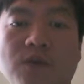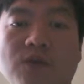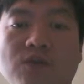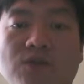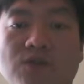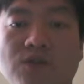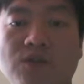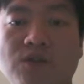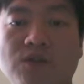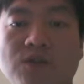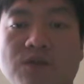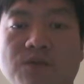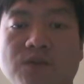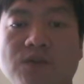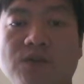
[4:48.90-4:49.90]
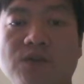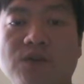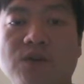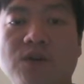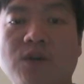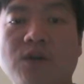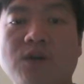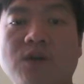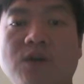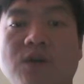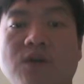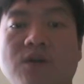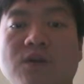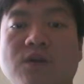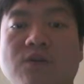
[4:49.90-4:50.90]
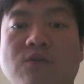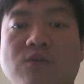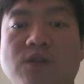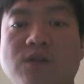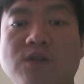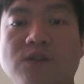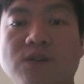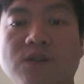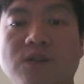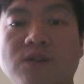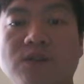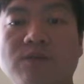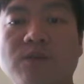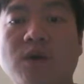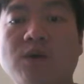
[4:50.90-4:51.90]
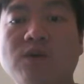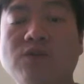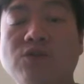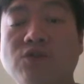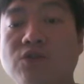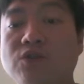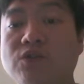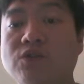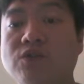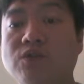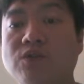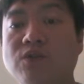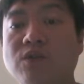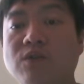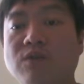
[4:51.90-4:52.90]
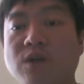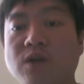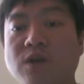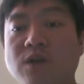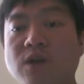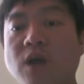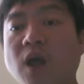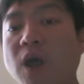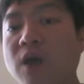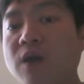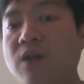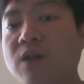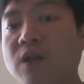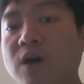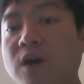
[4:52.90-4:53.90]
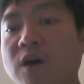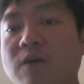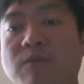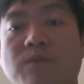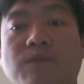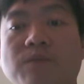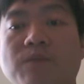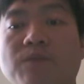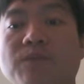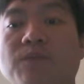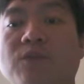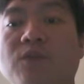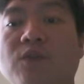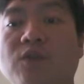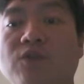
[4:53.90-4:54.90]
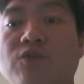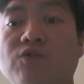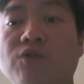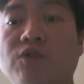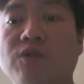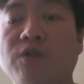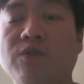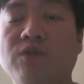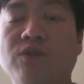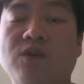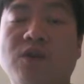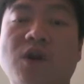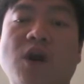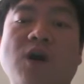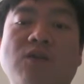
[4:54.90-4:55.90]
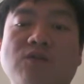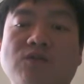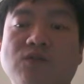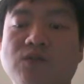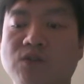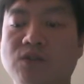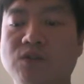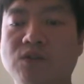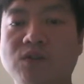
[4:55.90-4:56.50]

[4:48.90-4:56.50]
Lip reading: using some feature like listings by user score rating and the user review count.